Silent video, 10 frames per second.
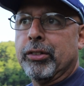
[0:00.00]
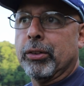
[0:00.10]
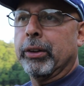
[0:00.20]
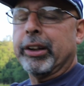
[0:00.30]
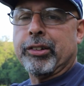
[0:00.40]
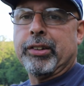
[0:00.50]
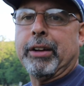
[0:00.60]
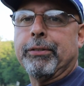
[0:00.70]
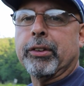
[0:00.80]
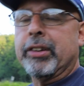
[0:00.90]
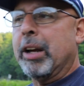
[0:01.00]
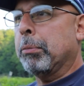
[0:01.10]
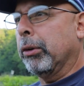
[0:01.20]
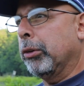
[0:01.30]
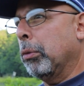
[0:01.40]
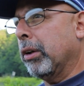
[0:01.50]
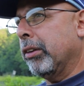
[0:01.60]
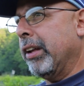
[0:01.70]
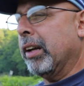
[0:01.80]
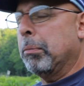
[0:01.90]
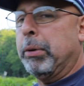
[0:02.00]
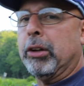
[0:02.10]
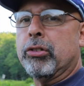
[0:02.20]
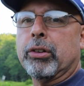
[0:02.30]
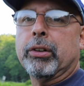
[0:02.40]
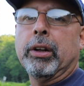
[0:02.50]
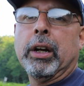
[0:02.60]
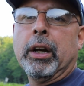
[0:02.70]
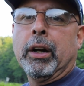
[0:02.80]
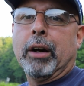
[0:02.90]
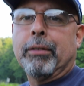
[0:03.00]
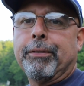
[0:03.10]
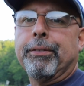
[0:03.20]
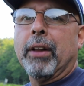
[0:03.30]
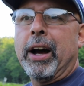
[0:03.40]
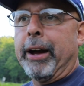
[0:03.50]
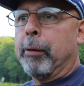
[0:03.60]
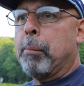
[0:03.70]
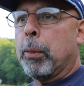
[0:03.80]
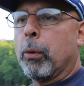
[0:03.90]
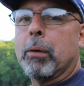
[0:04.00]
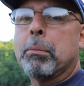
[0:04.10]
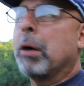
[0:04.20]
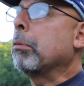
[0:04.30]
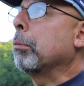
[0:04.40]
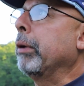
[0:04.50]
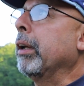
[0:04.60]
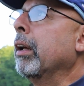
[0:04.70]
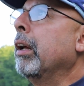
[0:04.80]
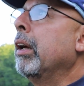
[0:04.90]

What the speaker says: So let's say, for example, you want to take a picture of a fly or a bumblebee.